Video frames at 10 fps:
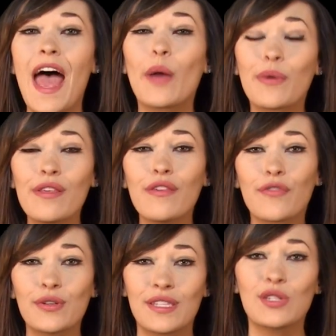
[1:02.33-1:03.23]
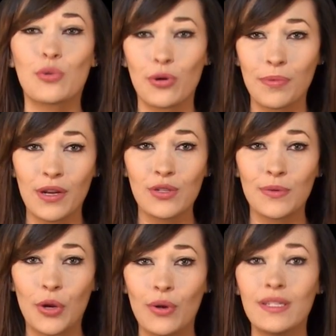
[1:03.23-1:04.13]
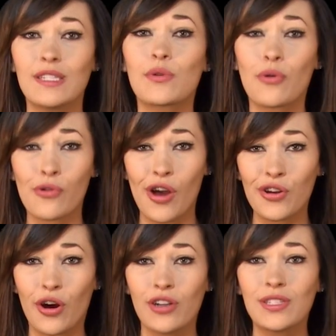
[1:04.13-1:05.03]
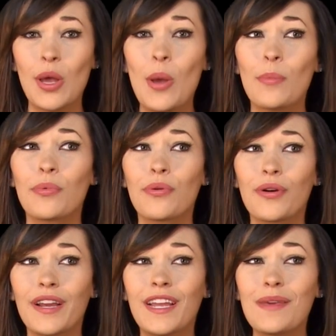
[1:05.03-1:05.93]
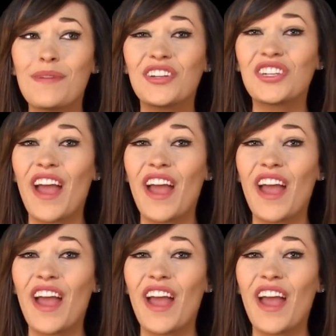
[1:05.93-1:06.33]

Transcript: and one of the first things Horde players will notice is Kor'kron Guards pretty much